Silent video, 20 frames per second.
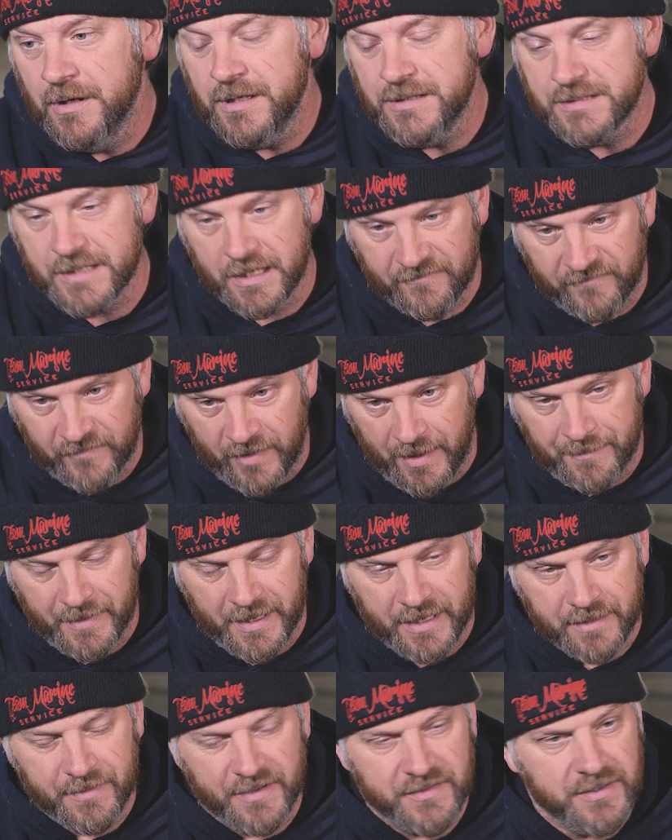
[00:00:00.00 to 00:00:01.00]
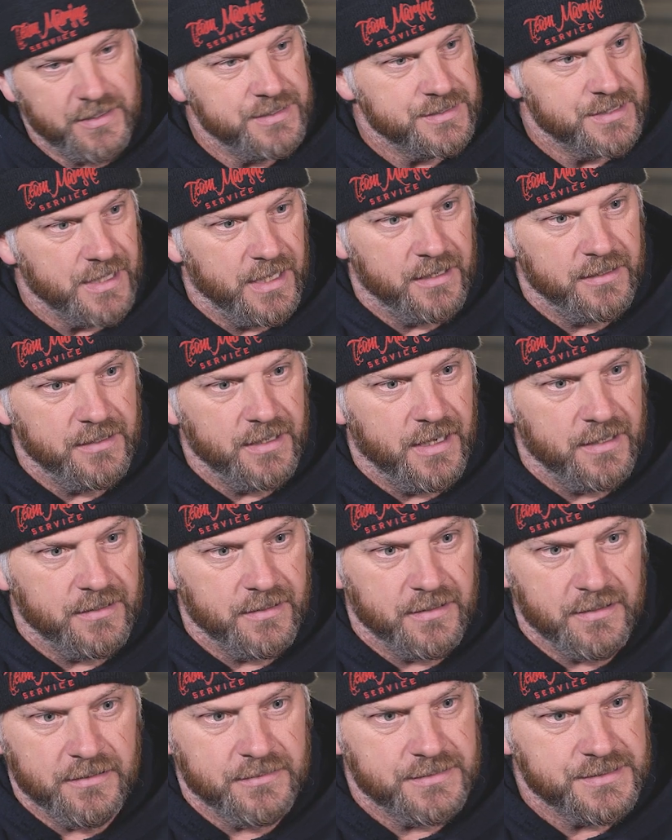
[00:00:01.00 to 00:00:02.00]
He's got a flat bottom. I think he's got it on
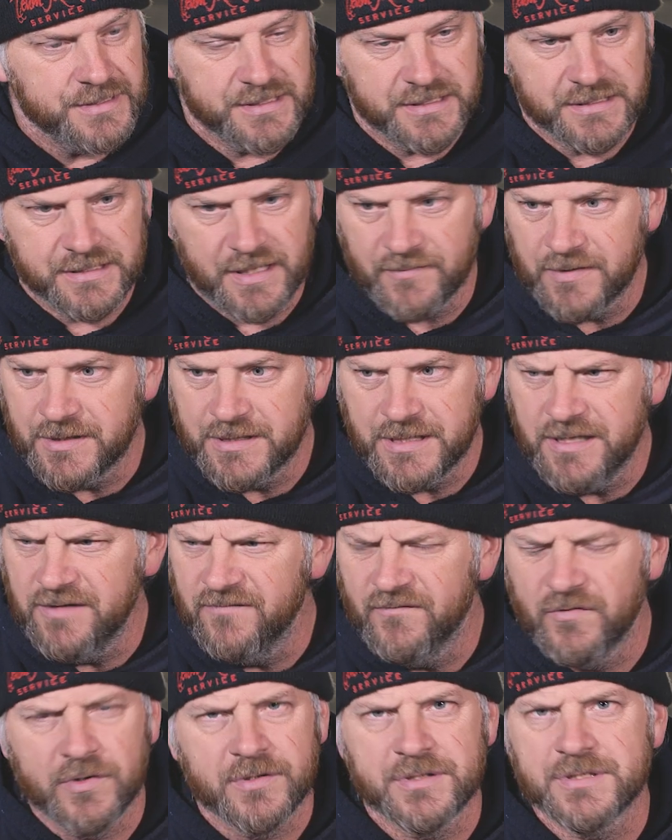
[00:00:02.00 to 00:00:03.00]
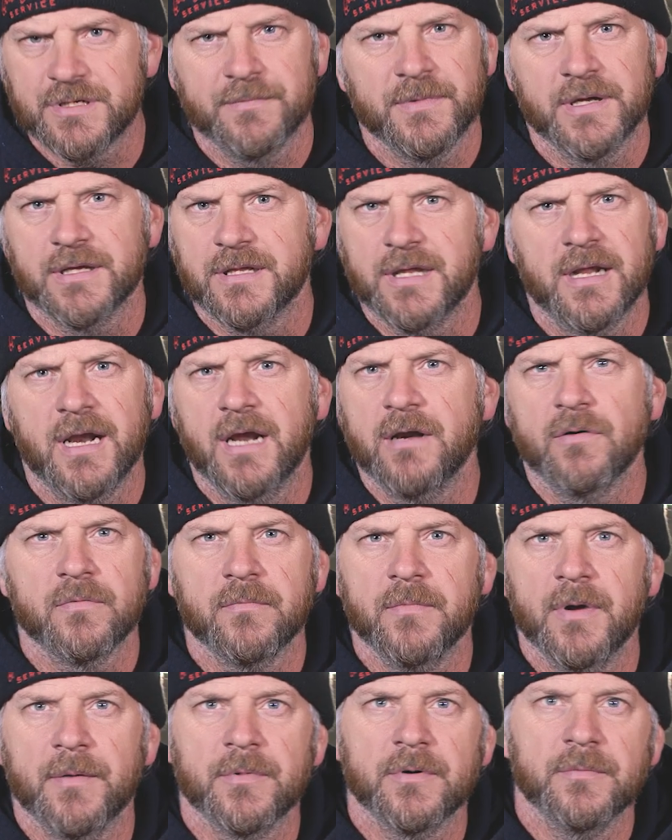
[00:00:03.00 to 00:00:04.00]
a 17 foot or something like that. I don't
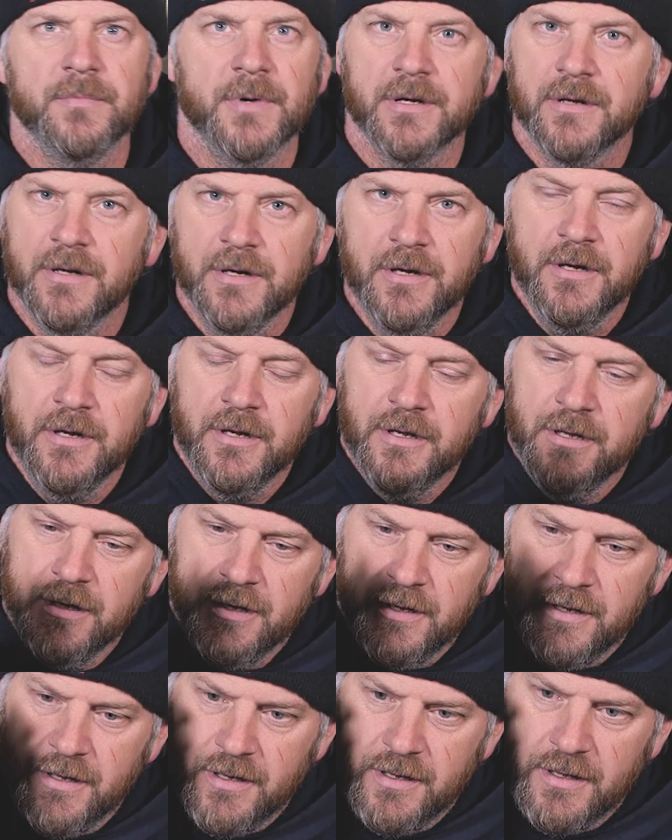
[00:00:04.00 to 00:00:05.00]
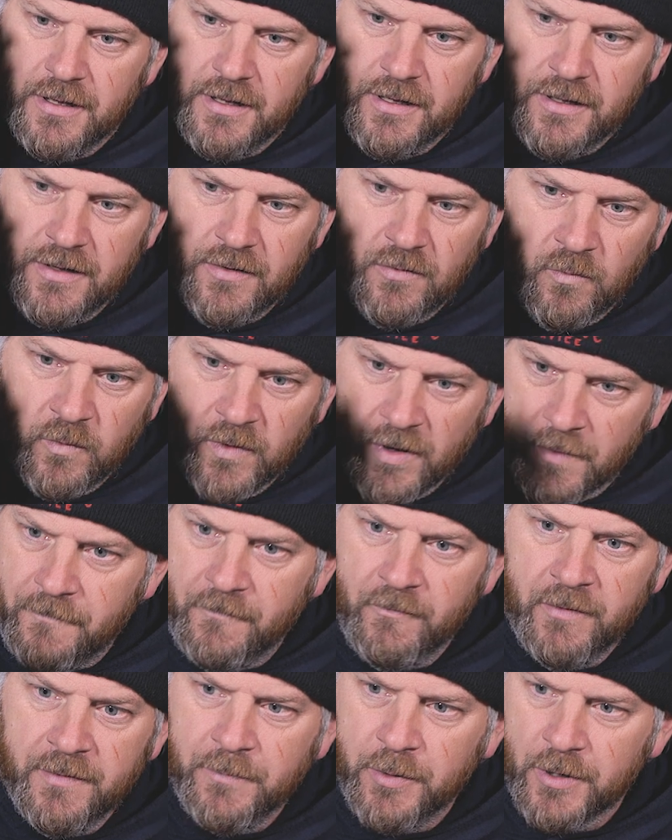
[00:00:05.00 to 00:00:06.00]
remember, but
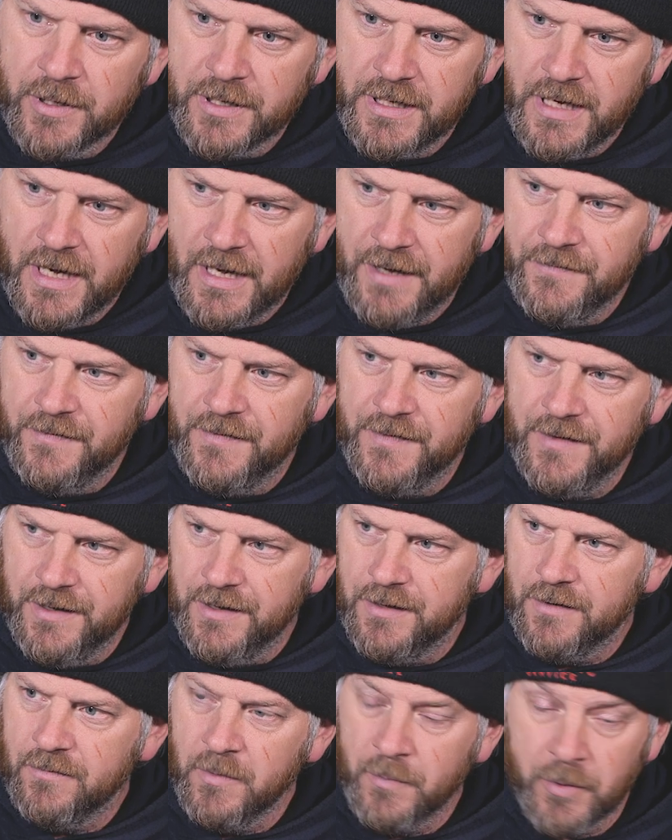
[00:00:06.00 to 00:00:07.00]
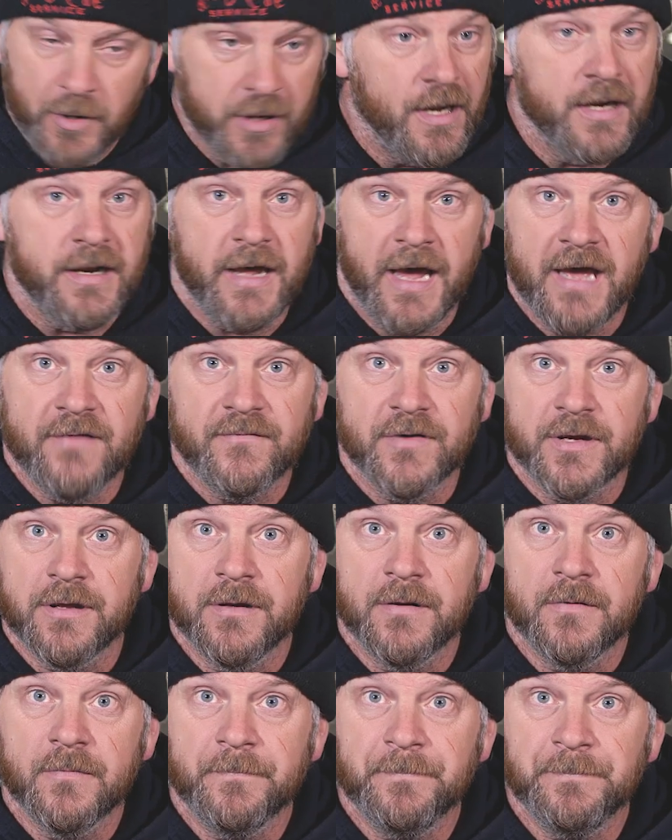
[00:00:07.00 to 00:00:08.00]
we put it on a Havoc.
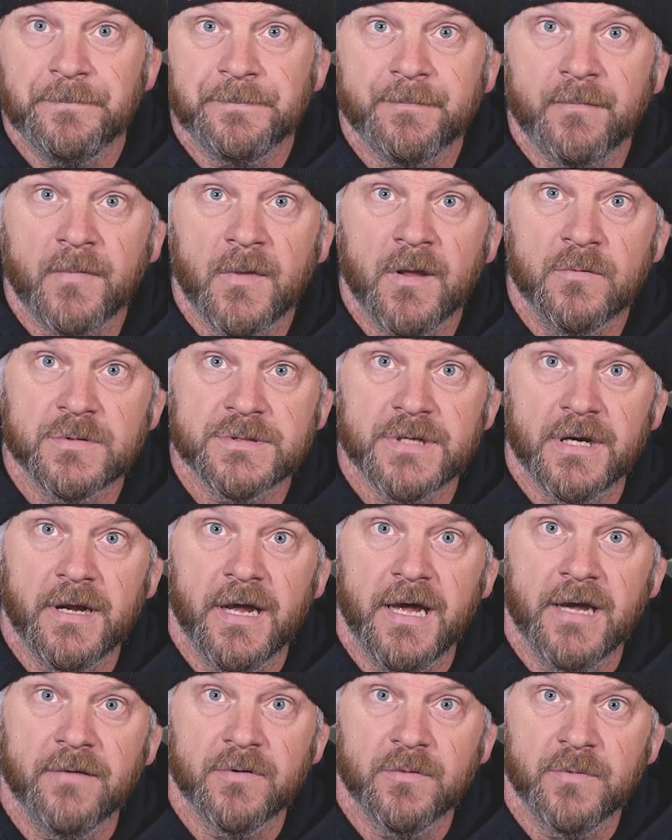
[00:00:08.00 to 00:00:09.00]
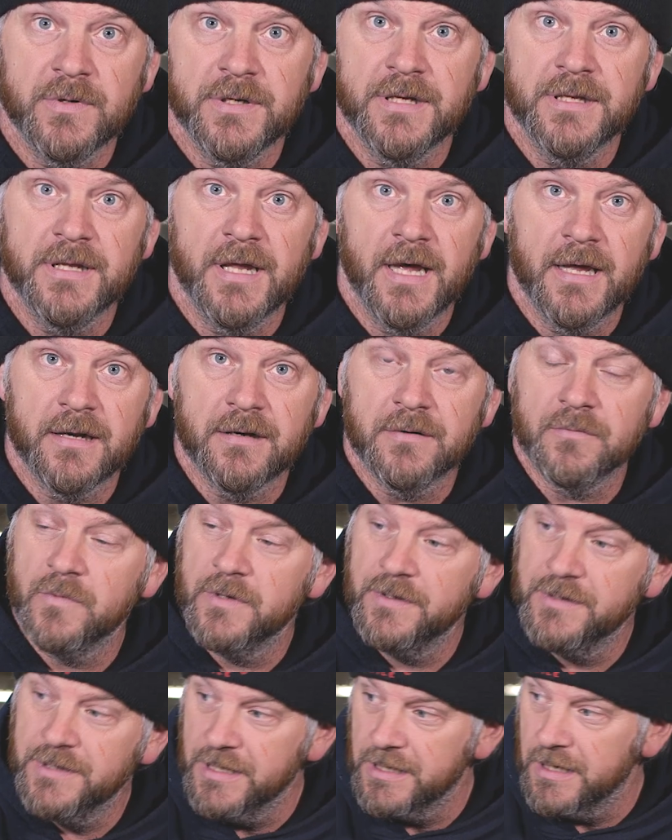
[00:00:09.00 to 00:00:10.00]
It was on a Havoc. We did that.
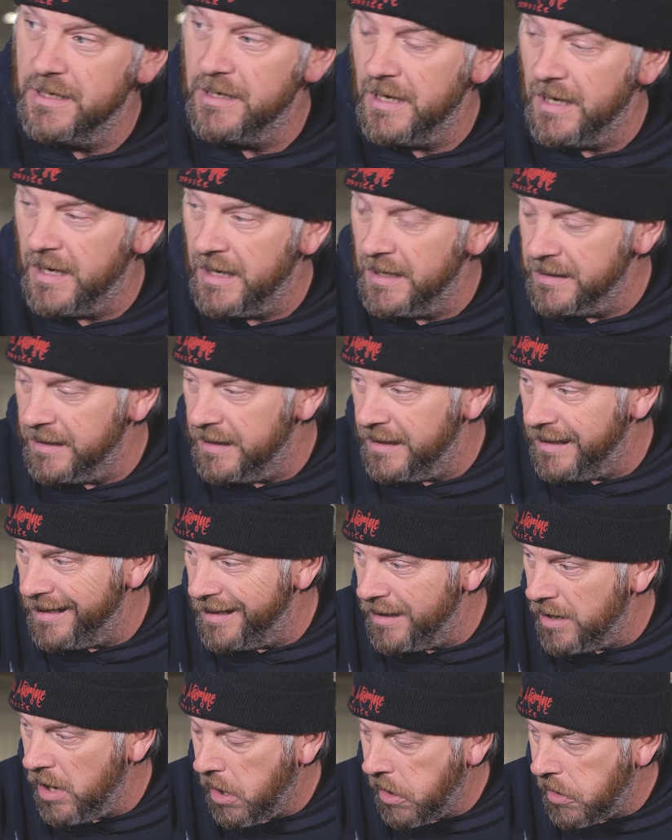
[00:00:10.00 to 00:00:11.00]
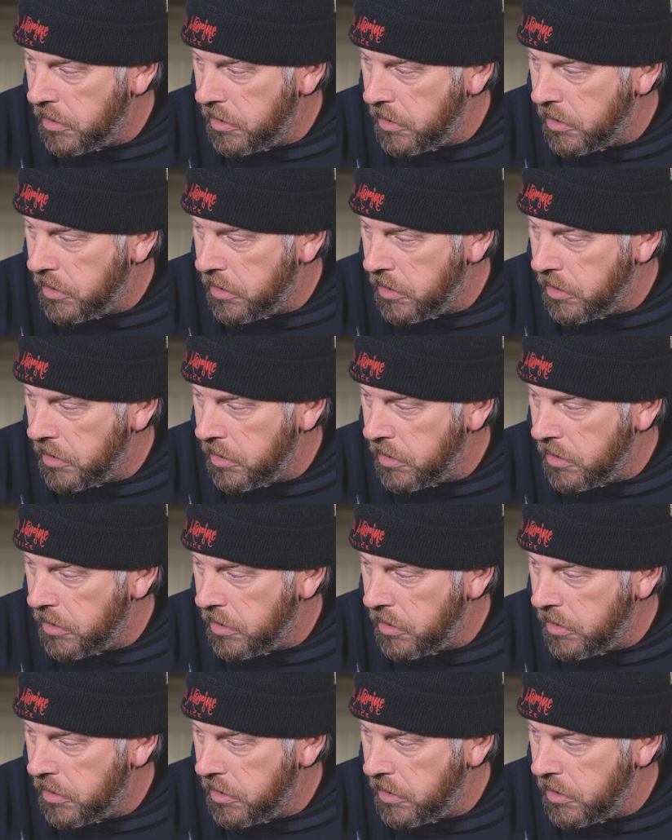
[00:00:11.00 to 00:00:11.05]
We did it on a